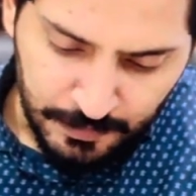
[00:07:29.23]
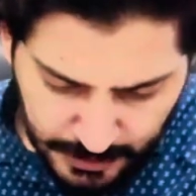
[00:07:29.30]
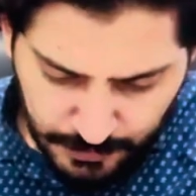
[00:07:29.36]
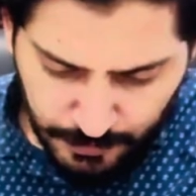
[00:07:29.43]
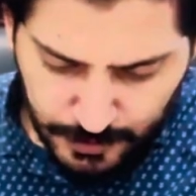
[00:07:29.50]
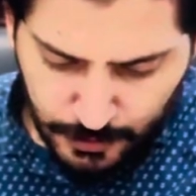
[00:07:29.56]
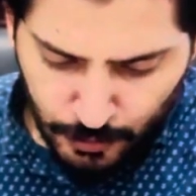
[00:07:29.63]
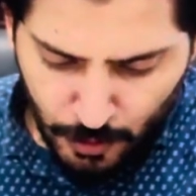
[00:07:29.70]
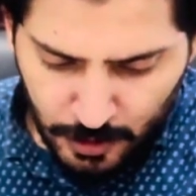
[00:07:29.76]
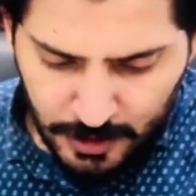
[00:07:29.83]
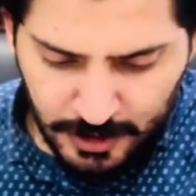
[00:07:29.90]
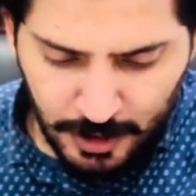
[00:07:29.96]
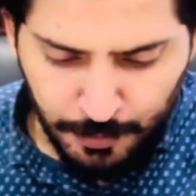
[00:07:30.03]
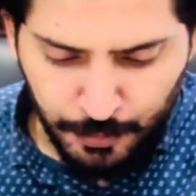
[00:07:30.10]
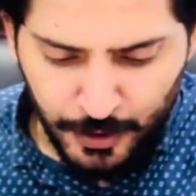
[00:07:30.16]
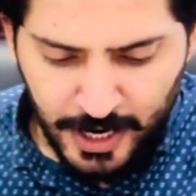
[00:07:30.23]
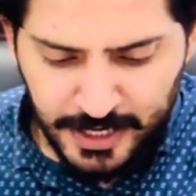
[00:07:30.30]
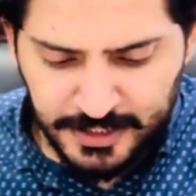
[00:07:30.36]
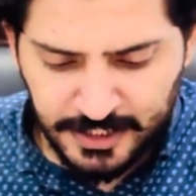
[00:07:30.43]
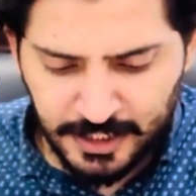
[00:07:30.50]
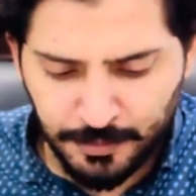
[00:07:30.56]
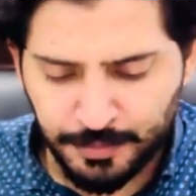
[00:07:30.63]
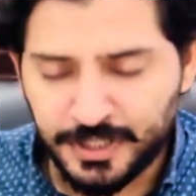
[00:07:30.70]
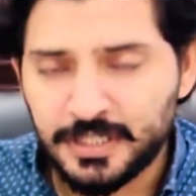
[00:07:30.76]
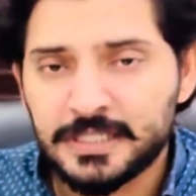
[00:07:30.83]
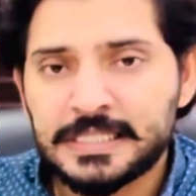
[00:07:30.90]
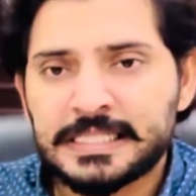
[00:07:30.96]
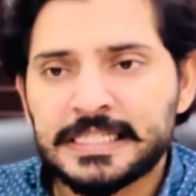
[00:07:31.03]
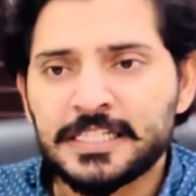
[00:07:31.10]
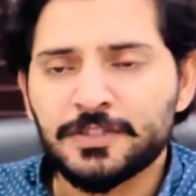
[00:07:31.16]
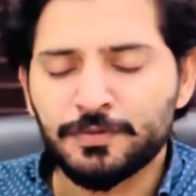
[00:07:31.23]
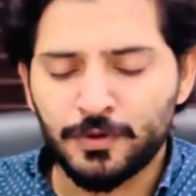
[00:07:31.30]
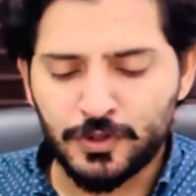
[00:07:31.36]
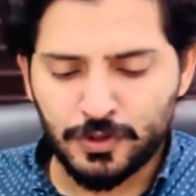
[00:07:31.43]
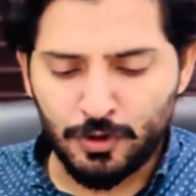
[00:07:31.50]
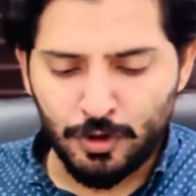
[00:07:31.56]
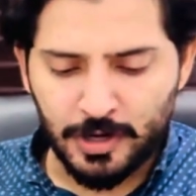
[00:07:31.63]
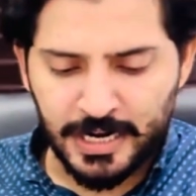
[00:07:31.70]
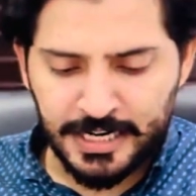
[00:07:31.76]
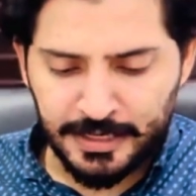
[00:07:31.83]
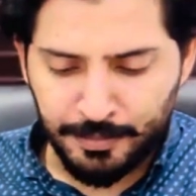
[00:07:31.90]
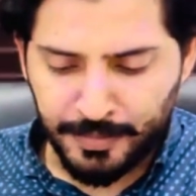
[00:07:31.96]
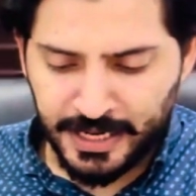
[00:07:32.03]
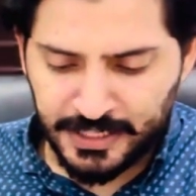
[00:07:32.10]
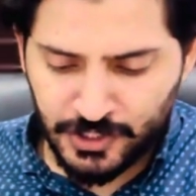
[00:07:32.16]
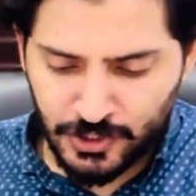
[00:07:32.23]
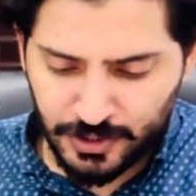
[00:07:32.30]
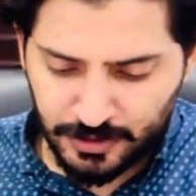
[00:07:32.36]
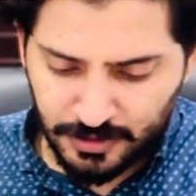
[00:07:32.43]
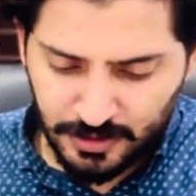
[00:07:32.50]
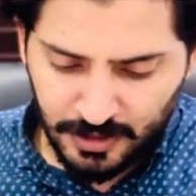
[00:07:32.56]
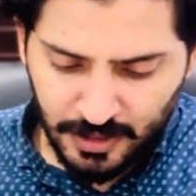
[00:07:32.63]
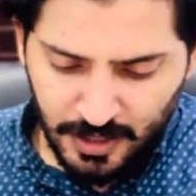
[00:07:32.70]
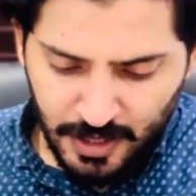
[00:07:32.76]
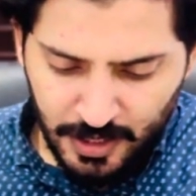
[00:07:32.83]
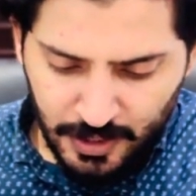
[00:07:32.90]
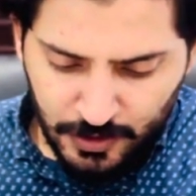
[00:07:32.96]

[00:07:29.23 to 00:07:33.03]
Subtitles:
this was not surprising because it was already mentioned.